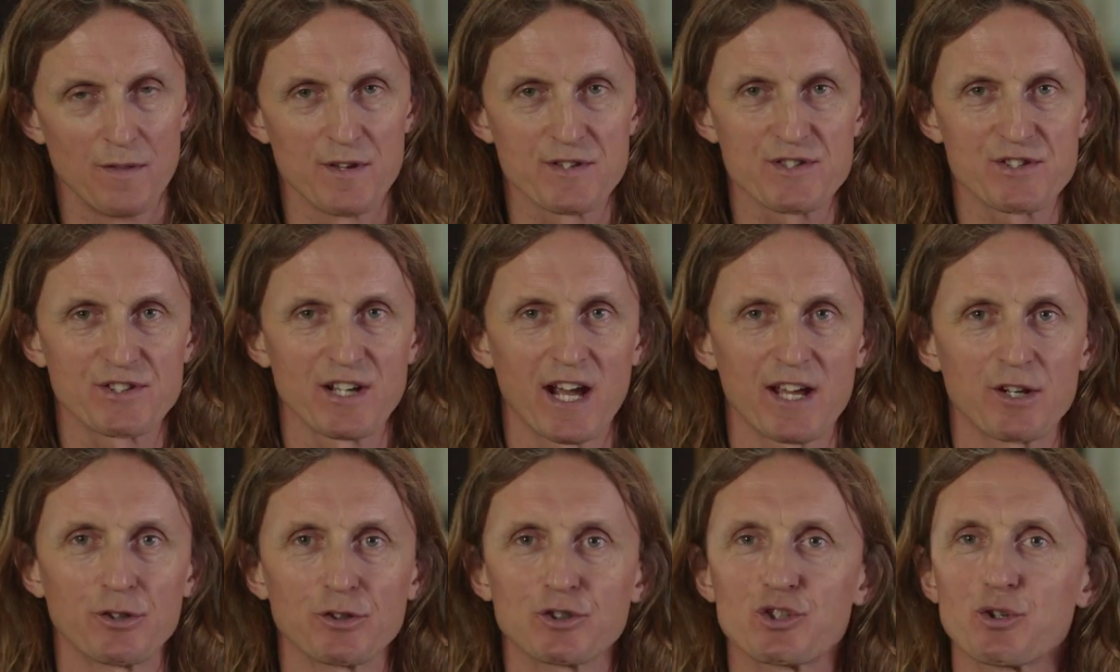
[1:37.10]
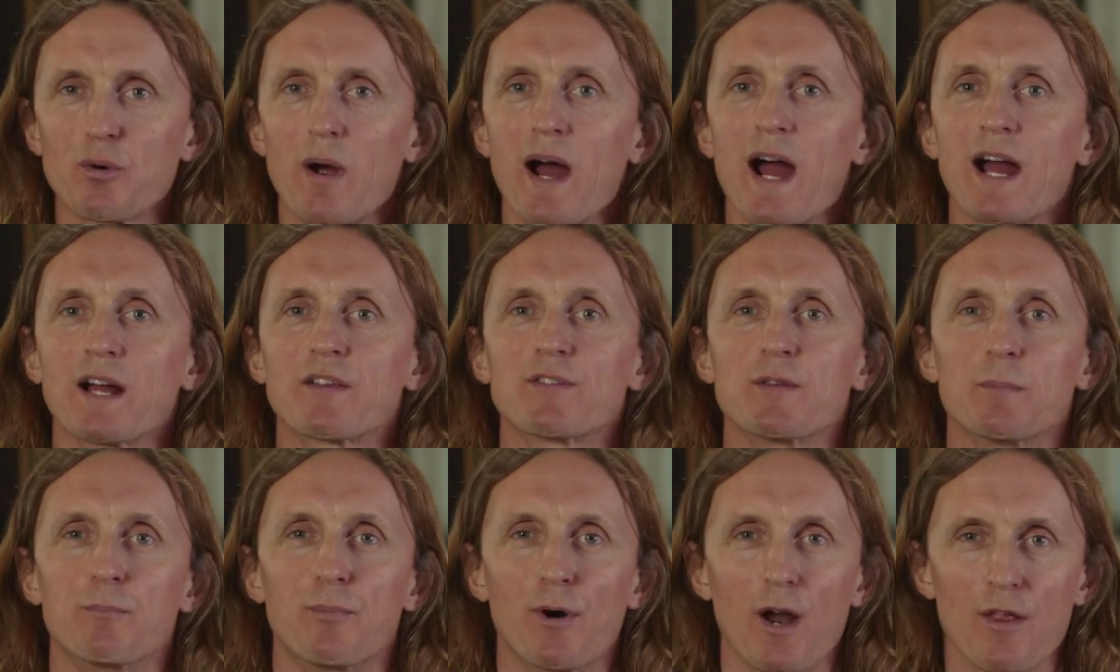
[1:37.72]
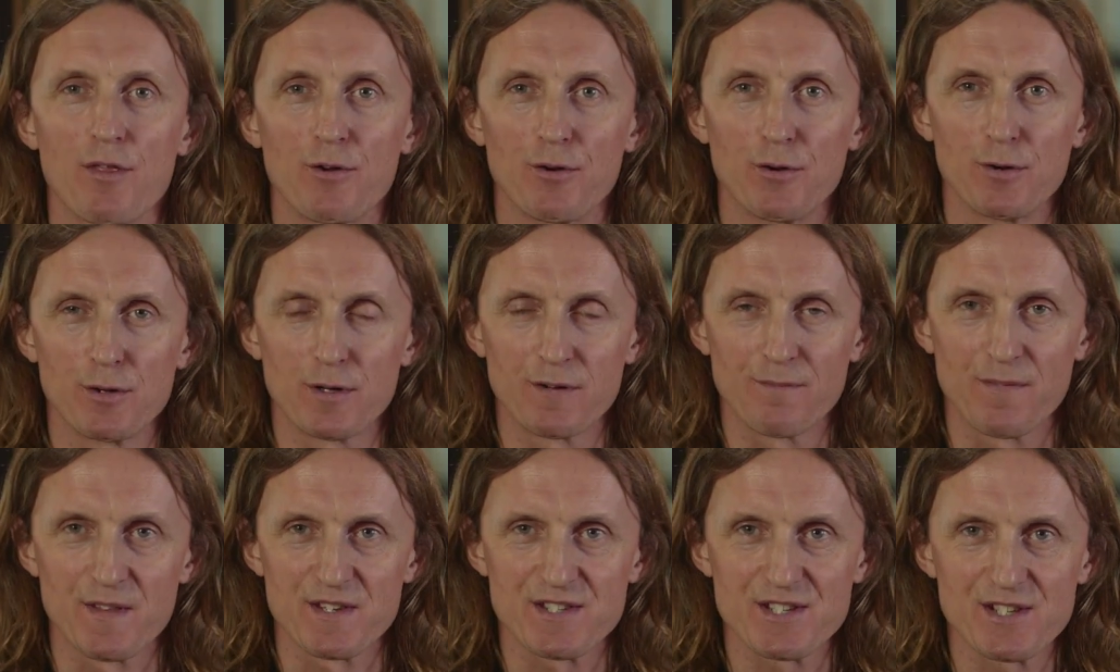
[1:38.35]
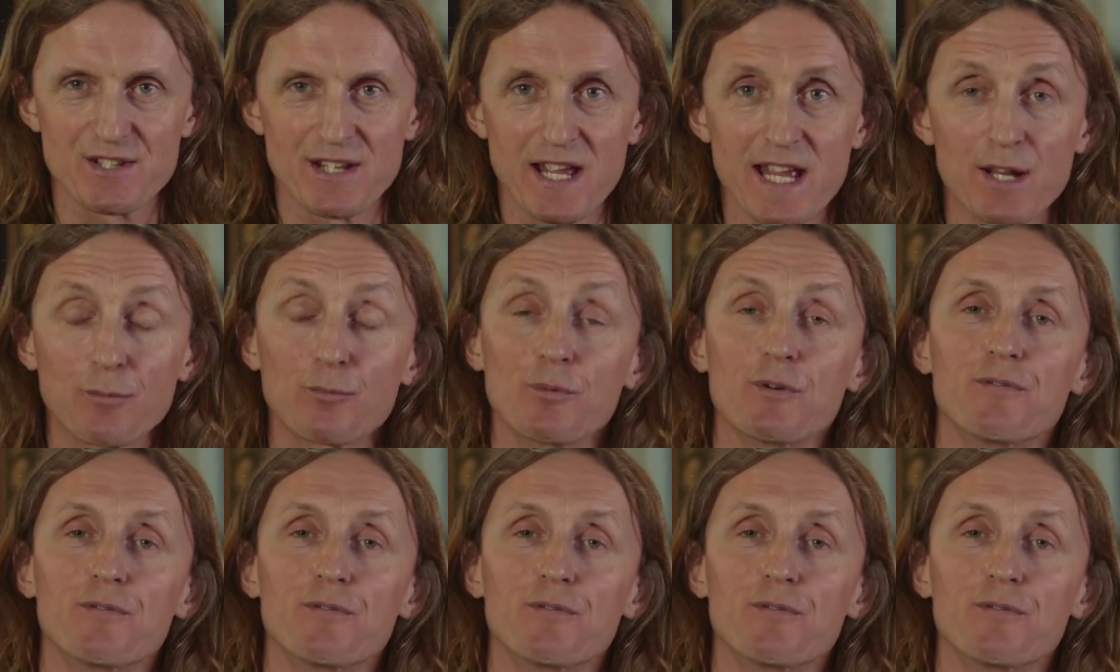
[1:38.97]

This title track, The Brotherhood of the Snake,